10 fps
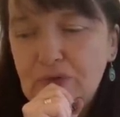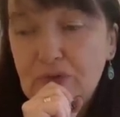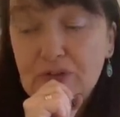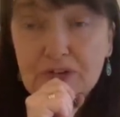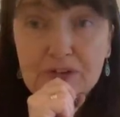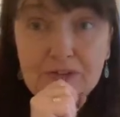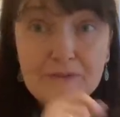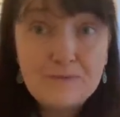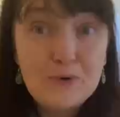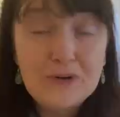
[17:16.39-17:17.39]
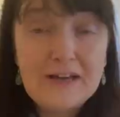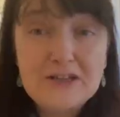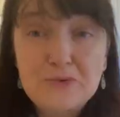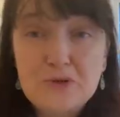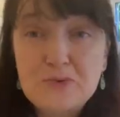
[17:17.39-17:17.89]
the podcast,
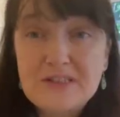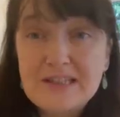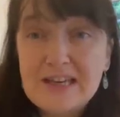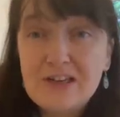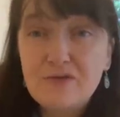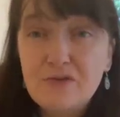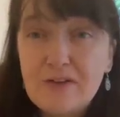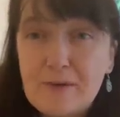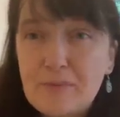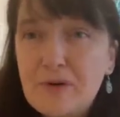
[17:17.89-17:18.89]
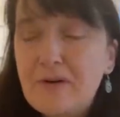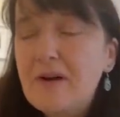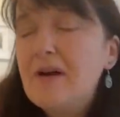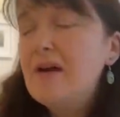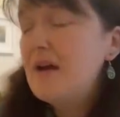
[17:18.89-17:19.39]
which was at the end of November,
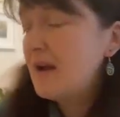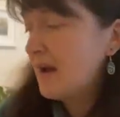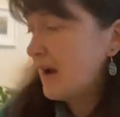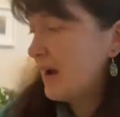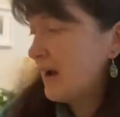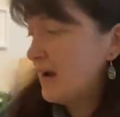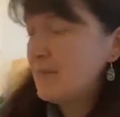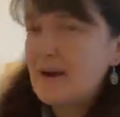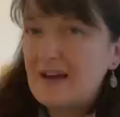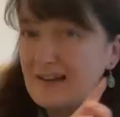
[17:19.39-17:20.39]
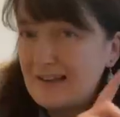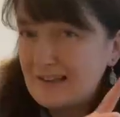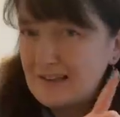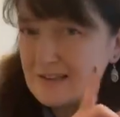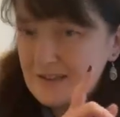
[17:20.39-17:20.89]
I'll link
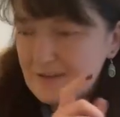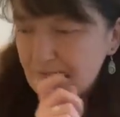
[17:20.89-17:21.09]
it.